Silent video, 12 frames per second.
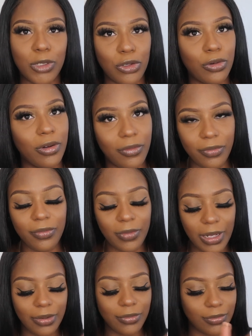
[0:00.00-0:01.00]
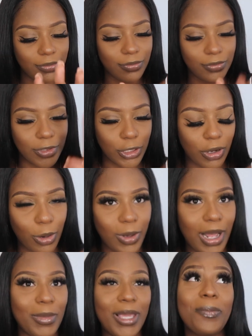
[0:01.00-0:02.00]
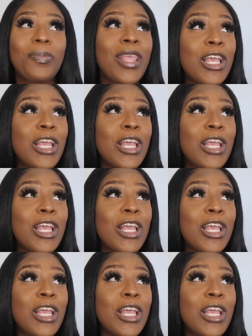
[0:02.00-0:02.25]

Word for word: epidural and figure out what I mean.